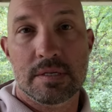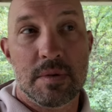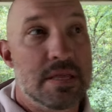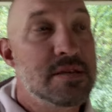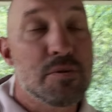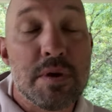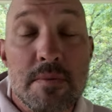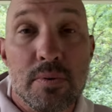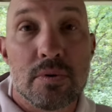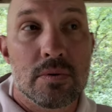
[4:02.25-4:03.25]
I mean, these are
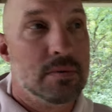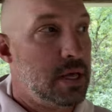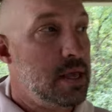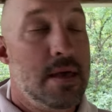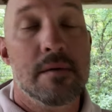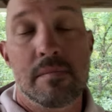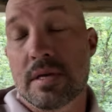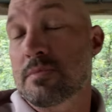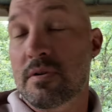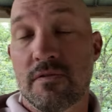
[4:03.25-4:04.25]
people like him.
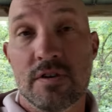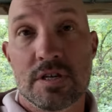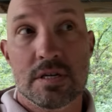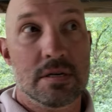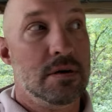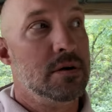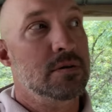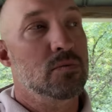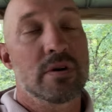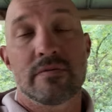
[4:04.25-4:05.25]
He's been fishing
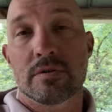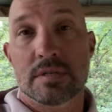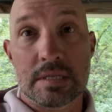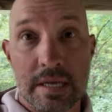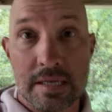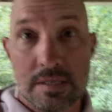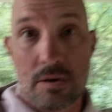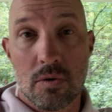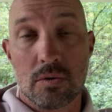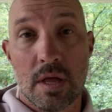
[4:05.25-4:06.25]
on rivers and lakes their
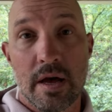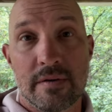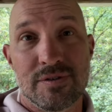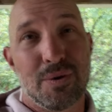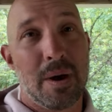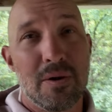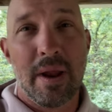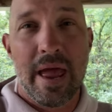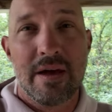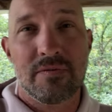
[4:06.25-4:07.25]
whole lives. You know, I don't
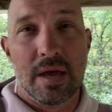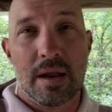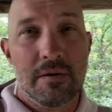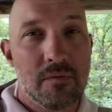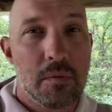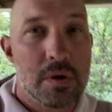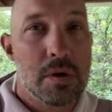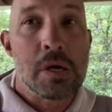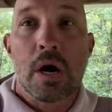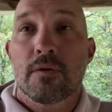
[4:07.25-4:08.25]
have that. I've
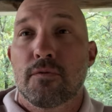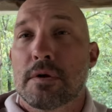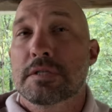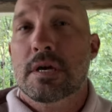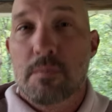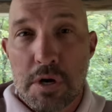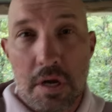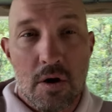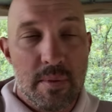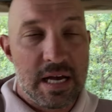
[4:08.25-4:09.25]
gone for a summer to
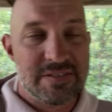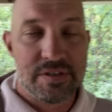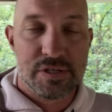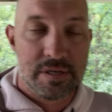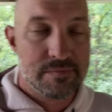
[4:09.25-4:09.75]
go bass fishing.